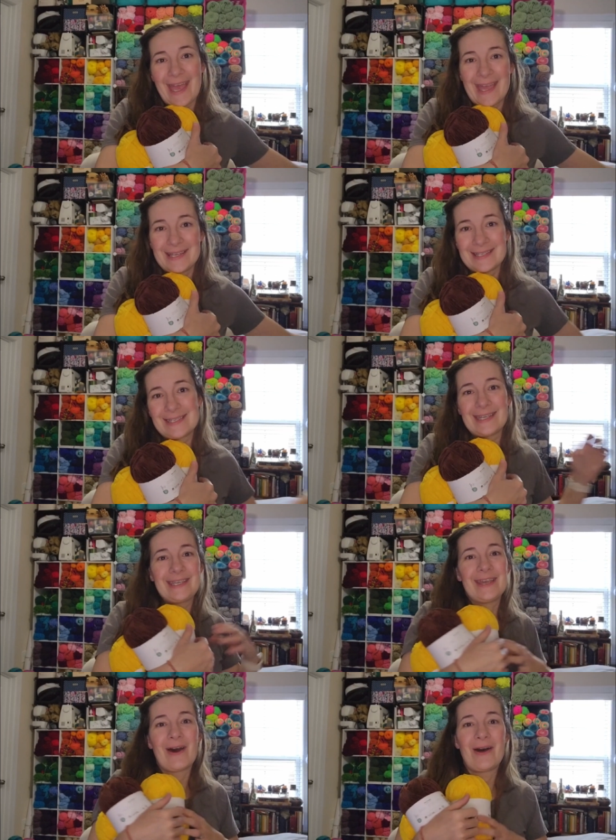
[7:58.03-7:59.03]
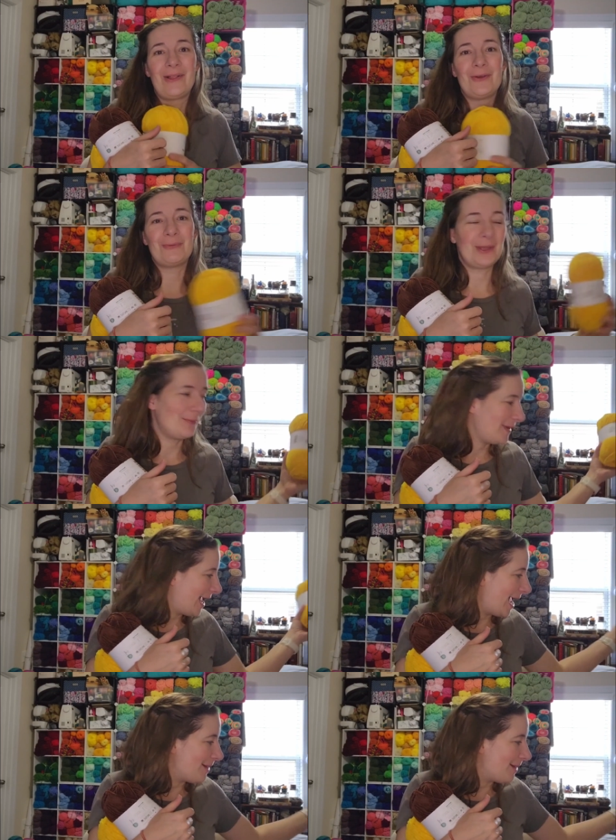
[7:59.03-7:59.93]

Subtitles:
and y'all will be